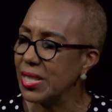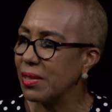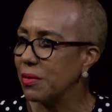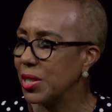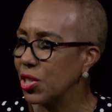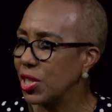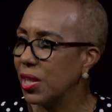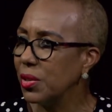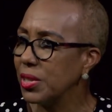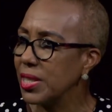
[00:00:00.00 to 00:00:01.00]
have reached
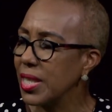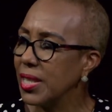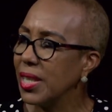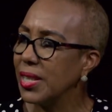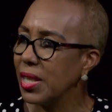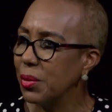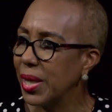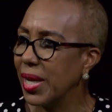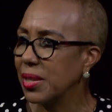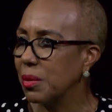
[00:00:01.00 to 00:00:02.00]
out to say that they would like